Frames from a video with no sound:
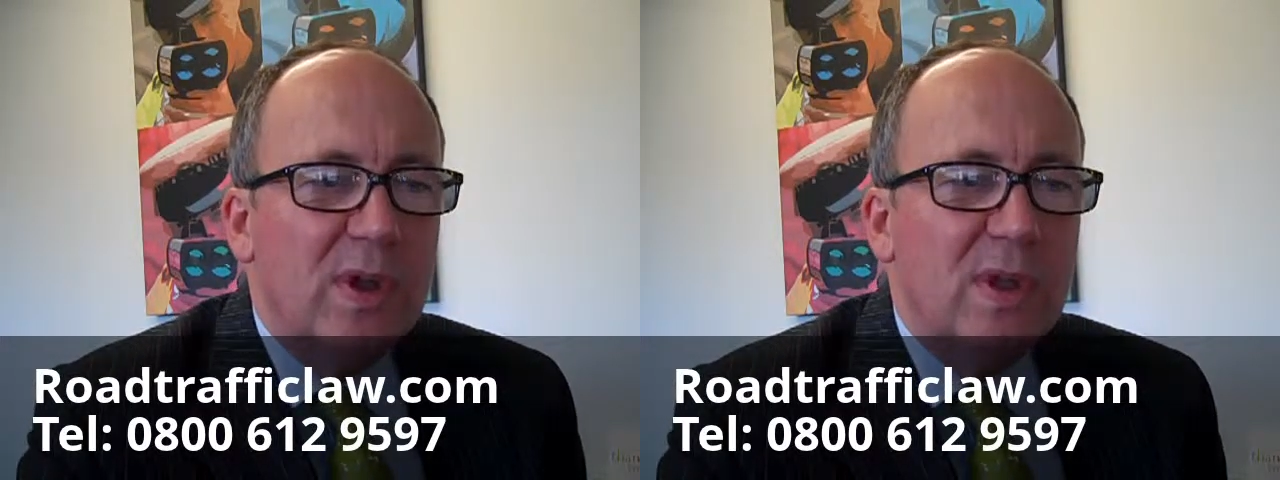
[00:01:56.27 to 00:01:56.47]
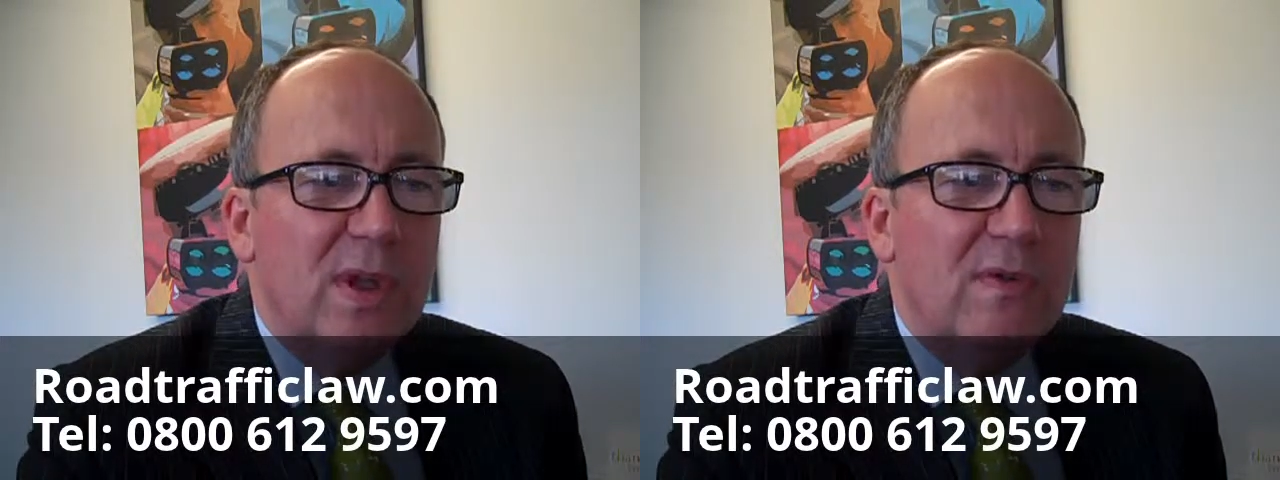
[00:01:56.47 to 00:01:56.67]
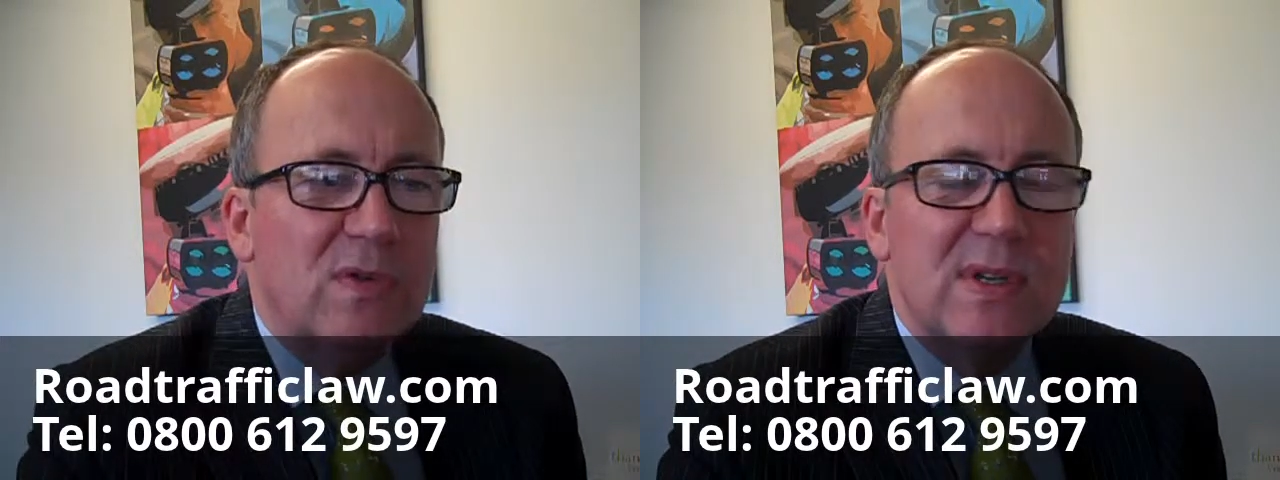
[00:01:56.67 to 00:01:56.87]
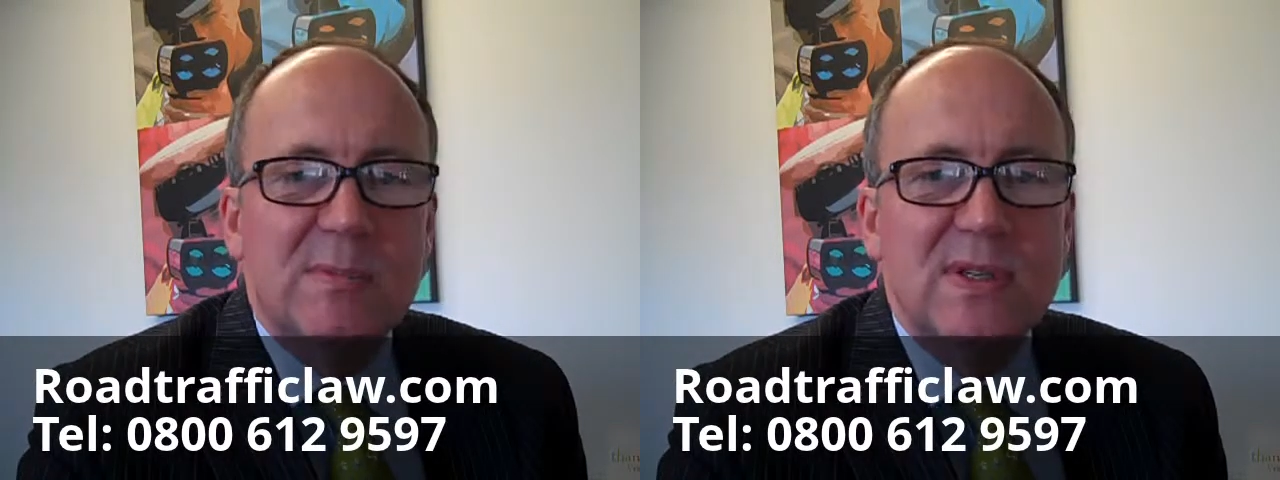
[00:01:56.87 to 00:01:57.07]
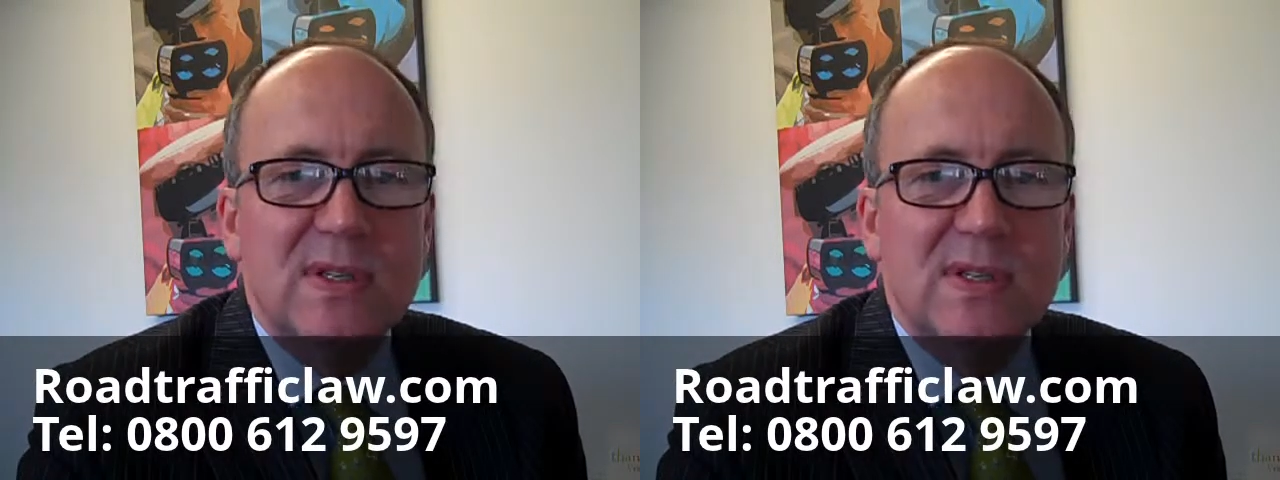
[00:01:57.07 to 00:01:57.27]
we can give you
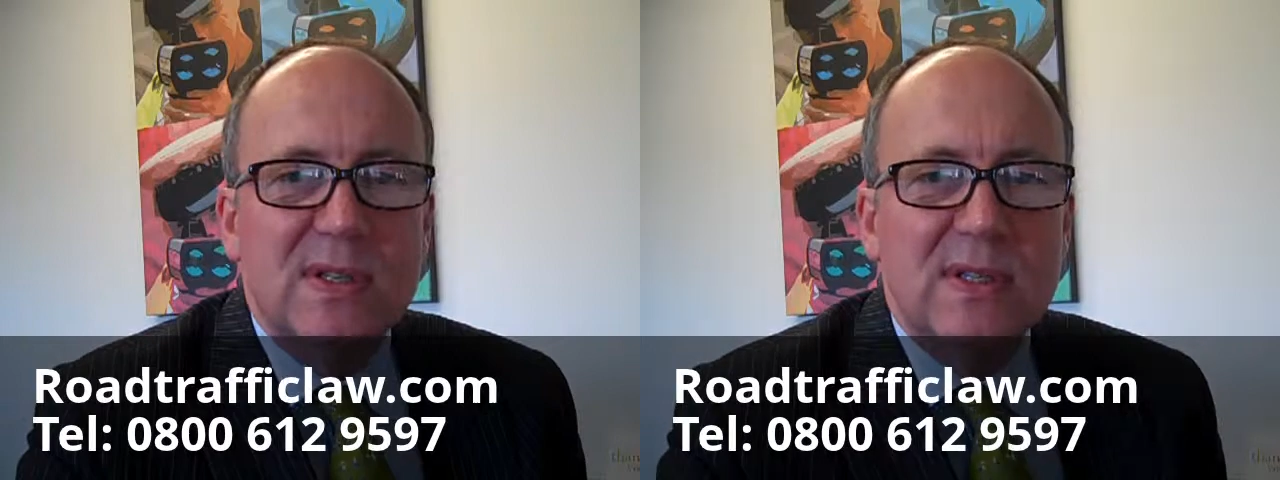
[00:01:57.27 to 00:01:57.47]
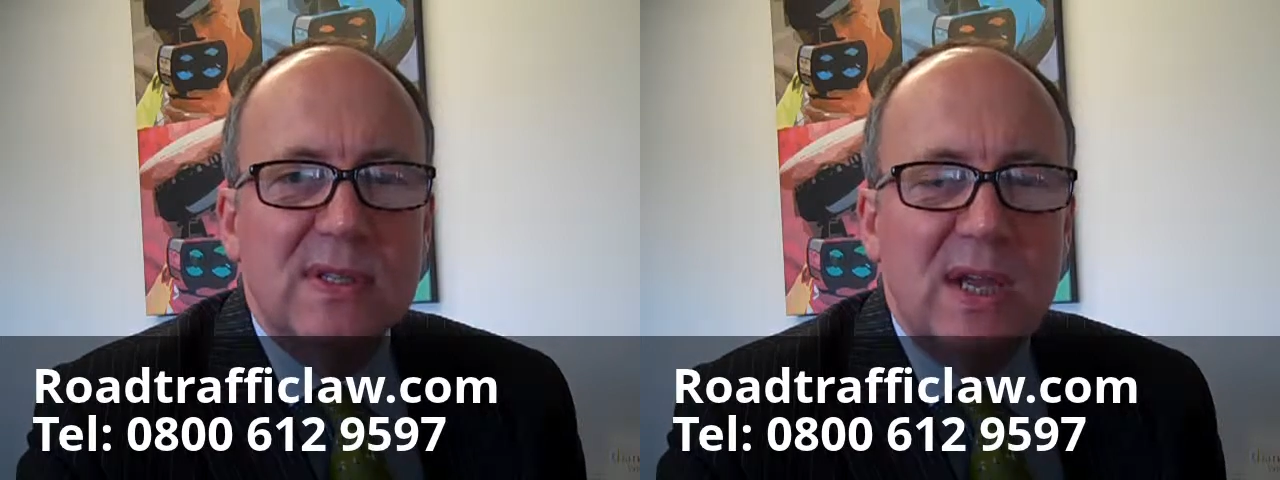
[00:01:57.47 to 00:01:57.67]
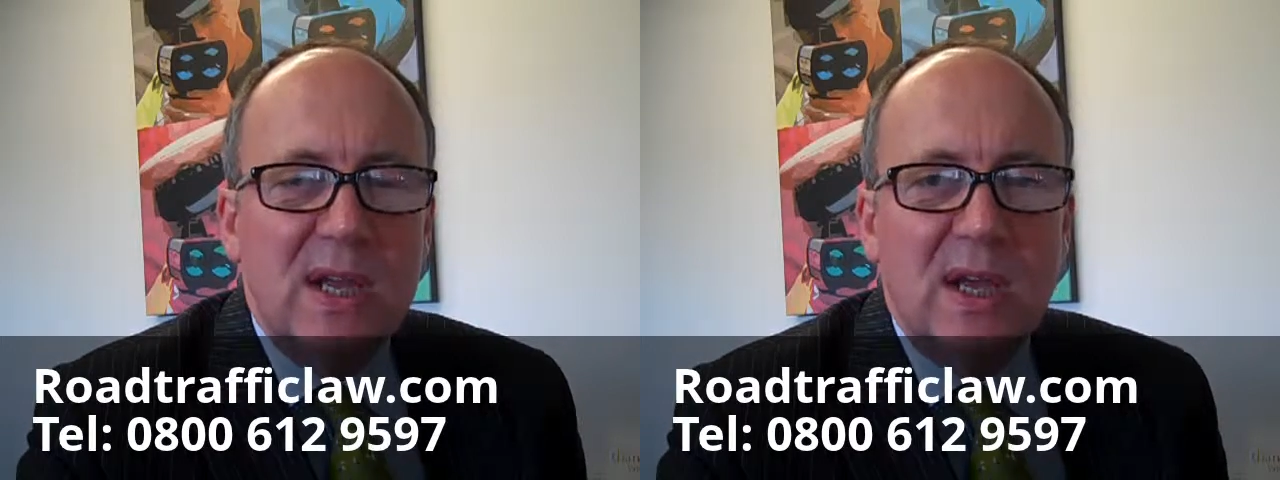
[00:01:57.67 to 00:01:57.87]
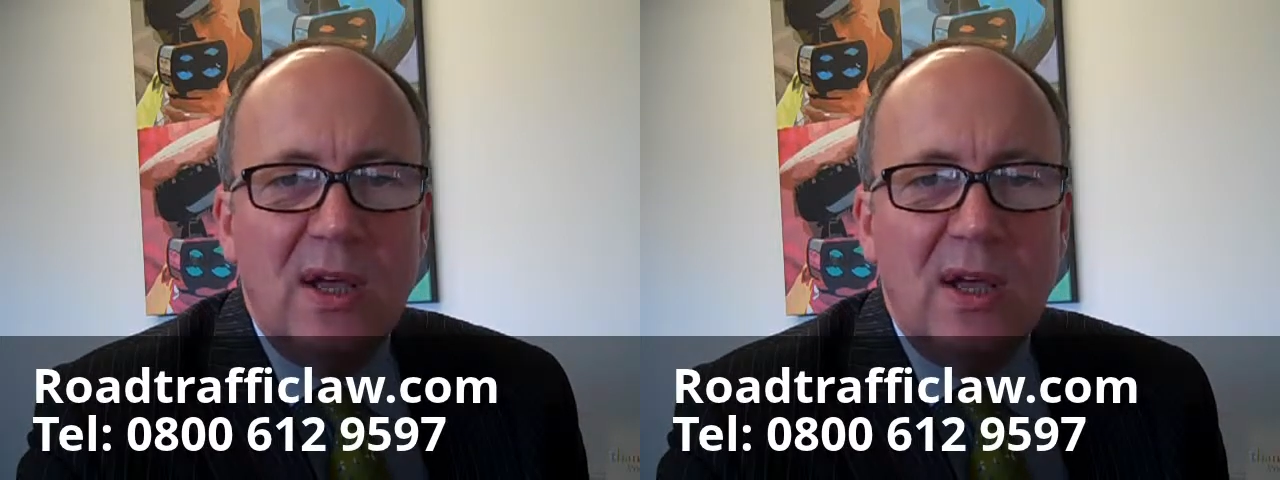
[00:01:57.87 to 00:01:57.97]
some assistance.